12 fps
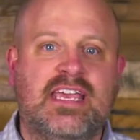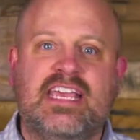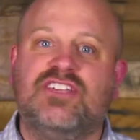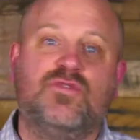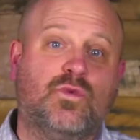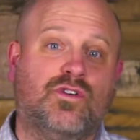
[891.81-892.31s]

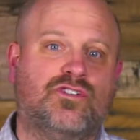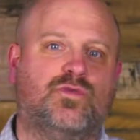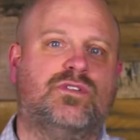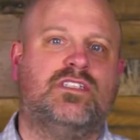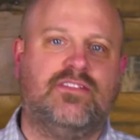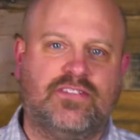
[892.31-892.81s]
his words
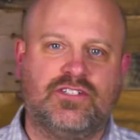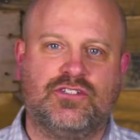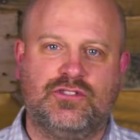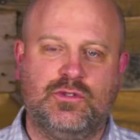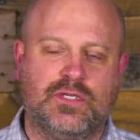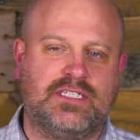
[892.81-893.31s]
were difficult
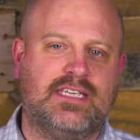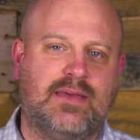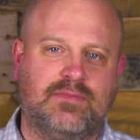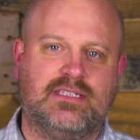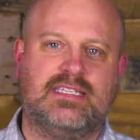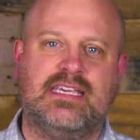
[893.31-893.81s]
to
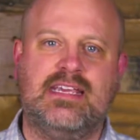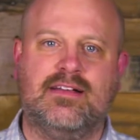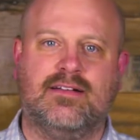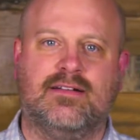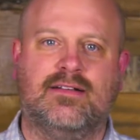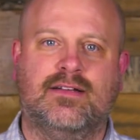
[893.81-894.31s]
accept and to
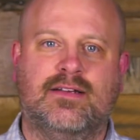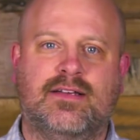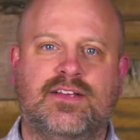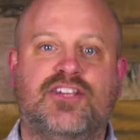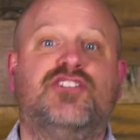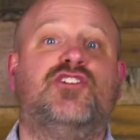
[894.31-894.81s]
hear.
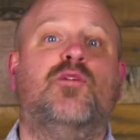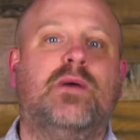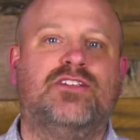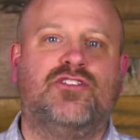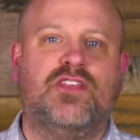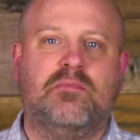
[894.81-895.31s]
So
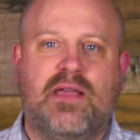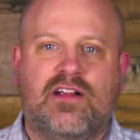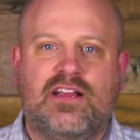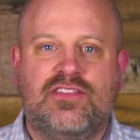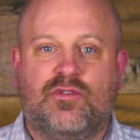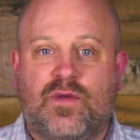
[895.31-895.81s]
much so that
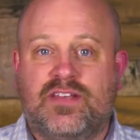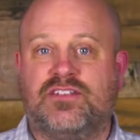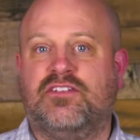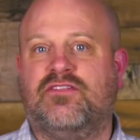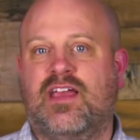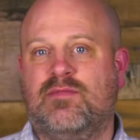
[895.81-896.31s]
Mary and the rest of
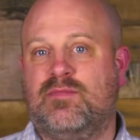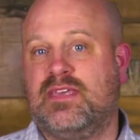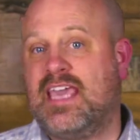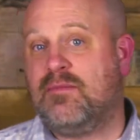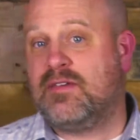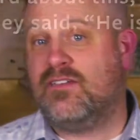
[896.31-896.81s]
the family
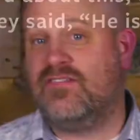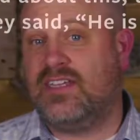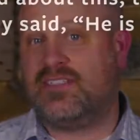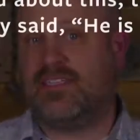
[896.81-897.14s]
became convinced